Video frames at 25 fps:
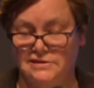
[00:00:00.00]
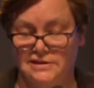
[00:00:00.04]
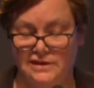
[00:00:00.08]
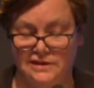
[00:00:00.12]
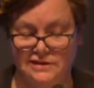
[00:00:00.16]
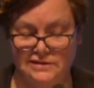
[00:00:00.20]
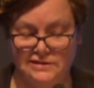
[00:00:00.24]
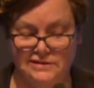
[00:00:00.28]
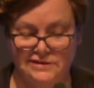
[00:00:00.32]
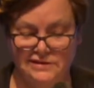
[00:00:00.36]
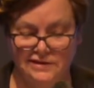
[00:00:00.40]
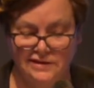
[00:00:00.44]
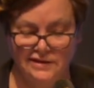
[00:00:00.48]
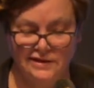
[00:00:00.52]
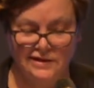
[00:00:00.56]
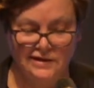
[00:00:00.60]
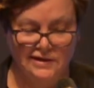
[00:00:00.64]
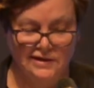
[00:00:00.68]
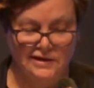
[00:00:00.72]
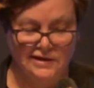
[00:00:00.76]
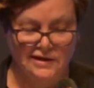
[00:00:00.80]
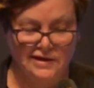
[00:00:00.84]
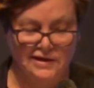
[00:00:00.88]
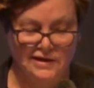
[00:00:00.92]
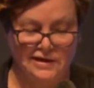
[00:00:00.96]
that
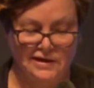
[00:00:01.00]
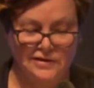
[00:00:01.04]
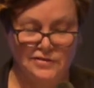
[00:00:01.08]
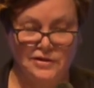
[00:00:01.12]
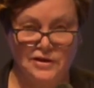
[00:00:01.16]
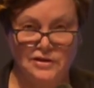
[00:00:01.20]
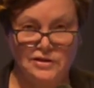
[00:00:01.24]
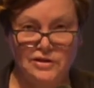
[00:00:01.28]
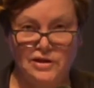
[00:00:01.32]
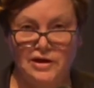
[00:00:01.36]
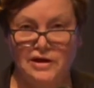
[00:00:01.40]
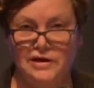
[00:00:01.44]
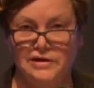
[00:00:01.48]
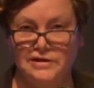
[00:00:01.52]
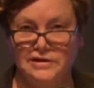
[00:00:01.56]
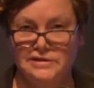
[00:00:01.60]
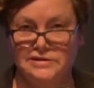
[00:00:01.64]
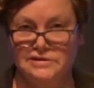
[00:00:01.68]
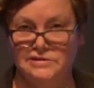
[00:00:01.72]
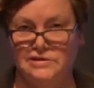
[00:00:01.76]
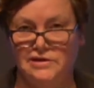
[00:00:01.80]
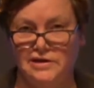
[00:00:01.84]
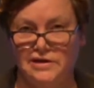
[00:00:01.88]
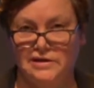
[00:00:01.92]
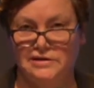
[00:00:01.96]
uh, the law
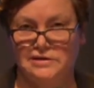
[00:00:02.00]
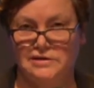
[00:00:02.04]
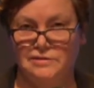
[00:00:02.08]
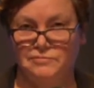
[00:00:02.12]
is not